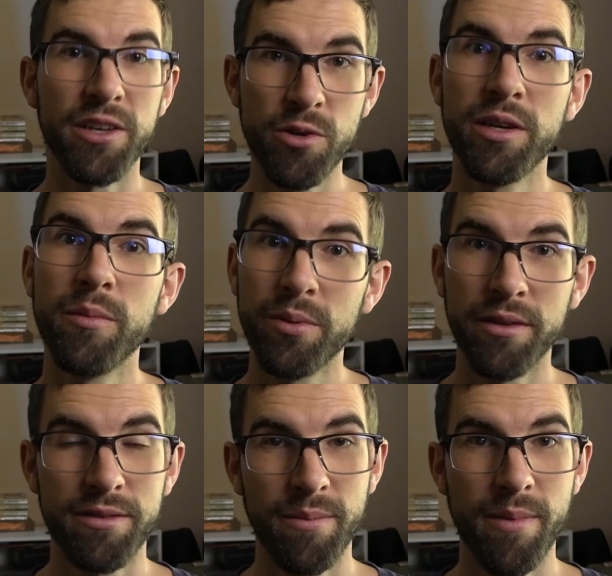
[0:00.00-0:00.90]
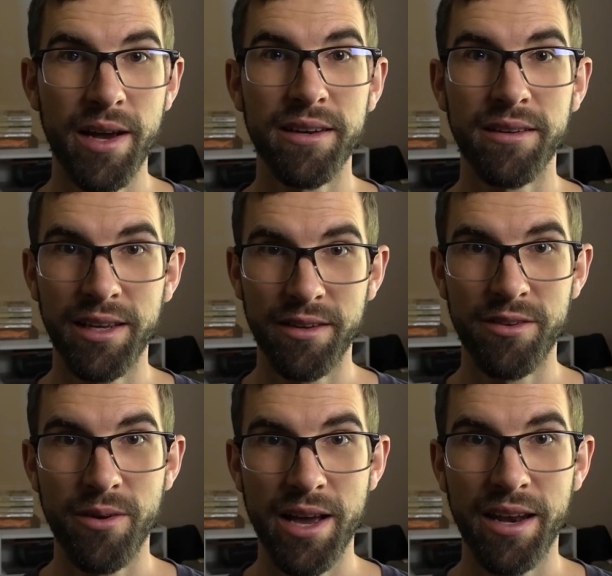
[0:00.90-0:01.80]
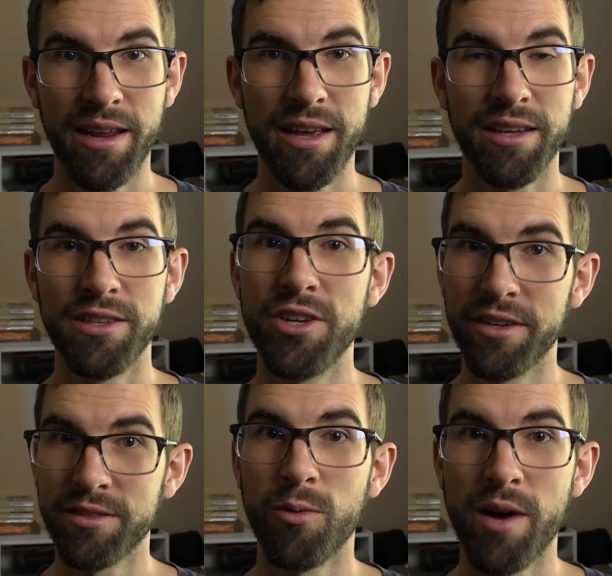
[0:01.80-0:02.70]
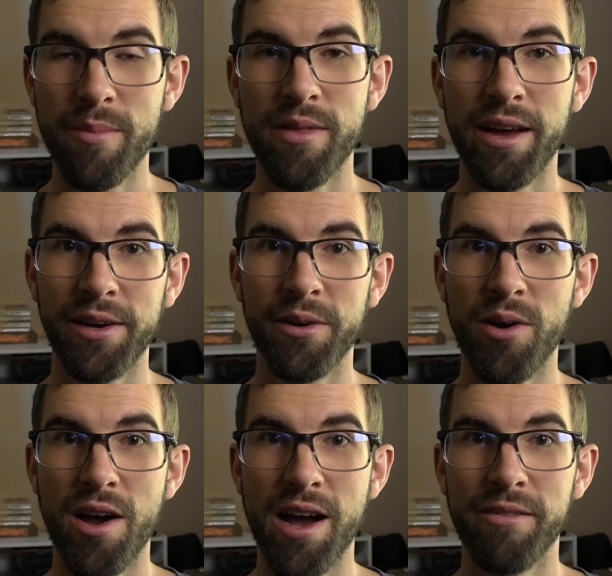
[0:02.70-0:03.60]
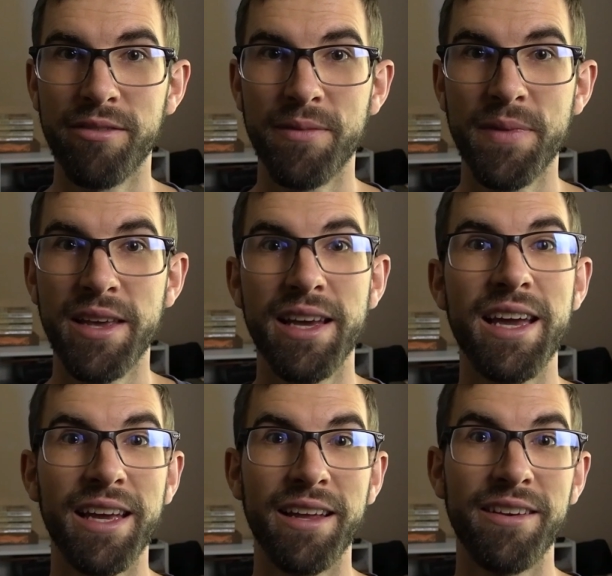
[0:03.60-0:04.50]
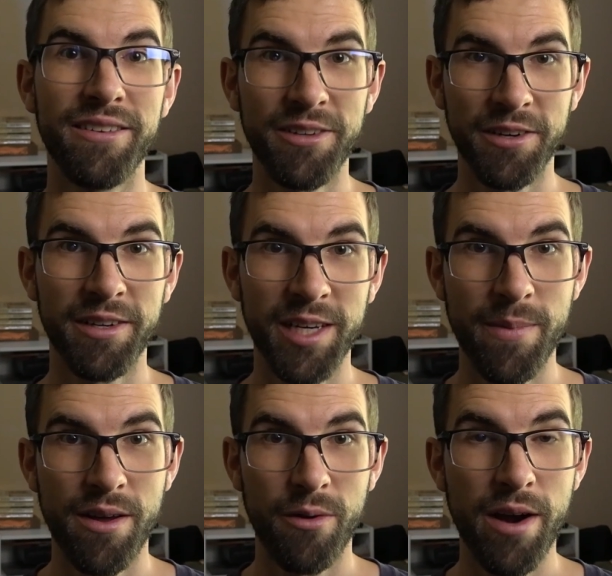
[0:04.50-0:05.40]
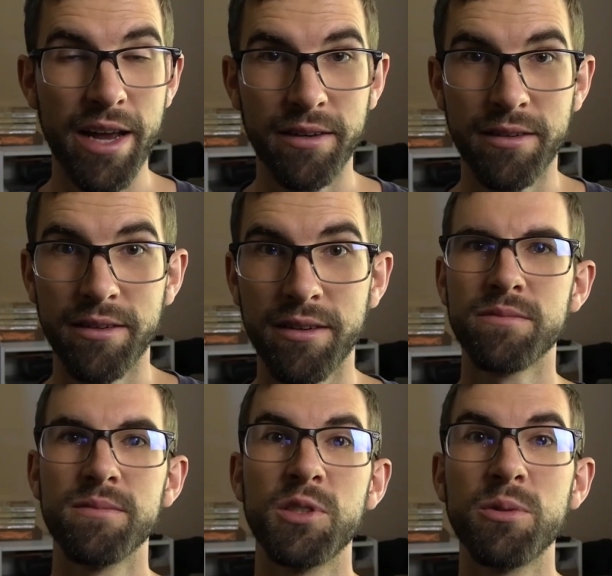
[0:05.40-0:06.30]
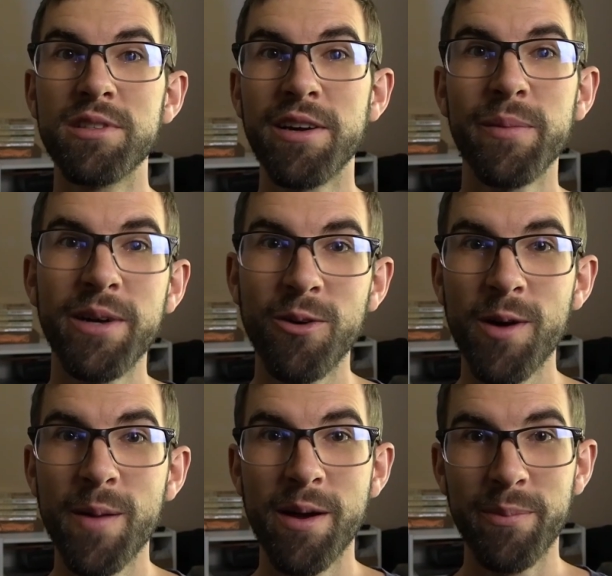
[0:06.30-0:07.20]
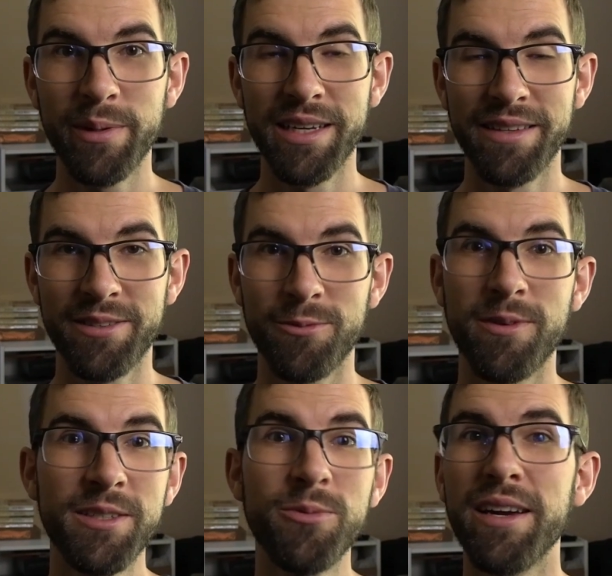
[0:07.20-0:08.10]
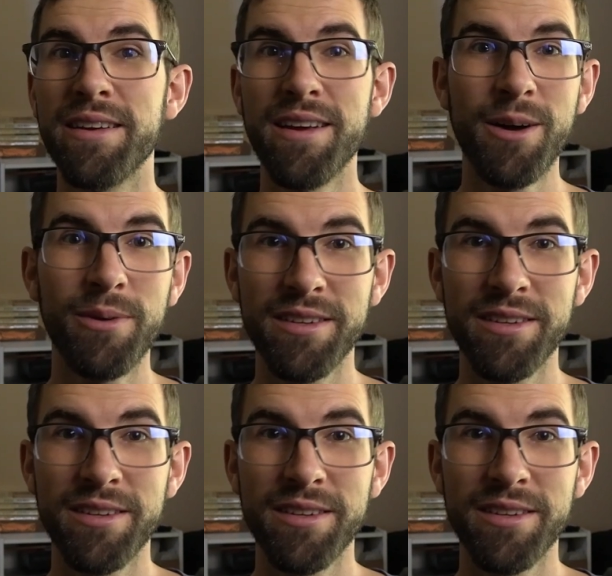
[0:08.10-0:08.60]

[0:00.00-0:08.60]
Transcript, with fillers: you can put some might into it just to wipe that hero off and you're gonna come out right. So let's talk about what I'm up against. What do I not